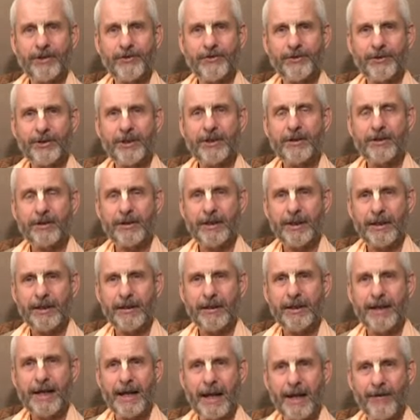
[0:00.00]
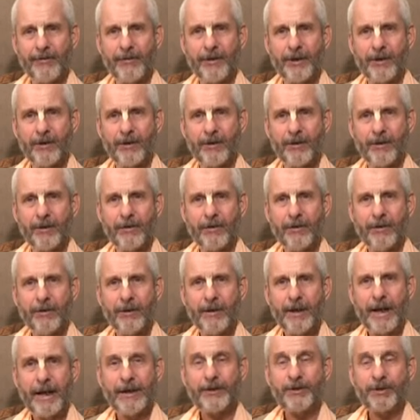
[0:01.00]
consider the ethical
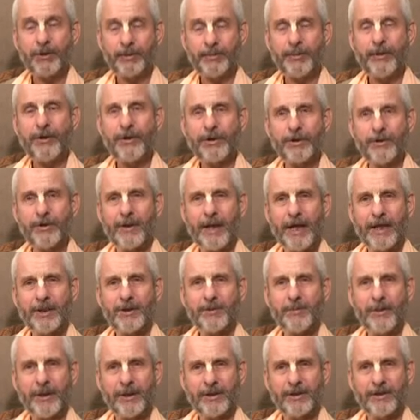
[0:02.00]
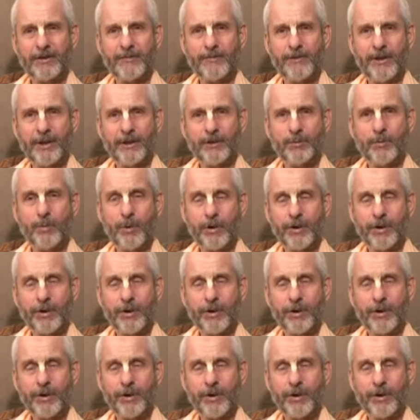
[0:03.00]
and spiritual aspects of this.